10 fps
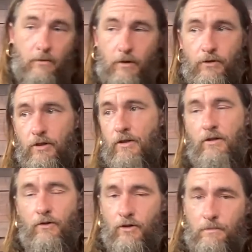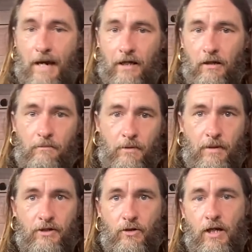roaches and you just battle them the
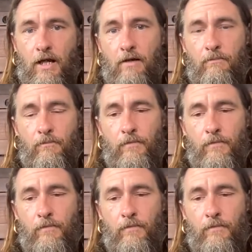best you can.